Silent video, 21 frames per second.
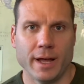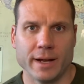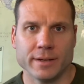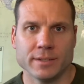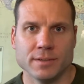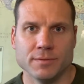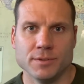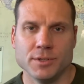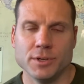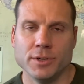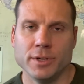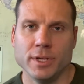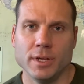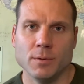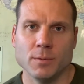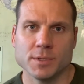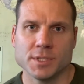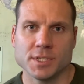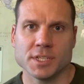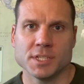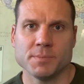active duty
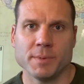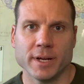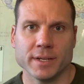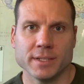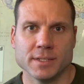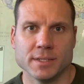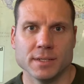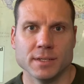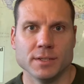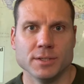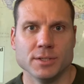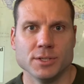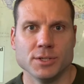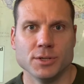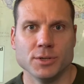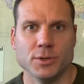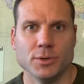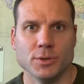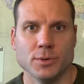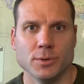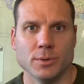was expected
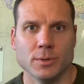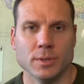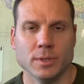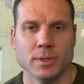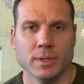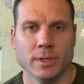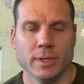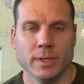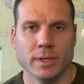to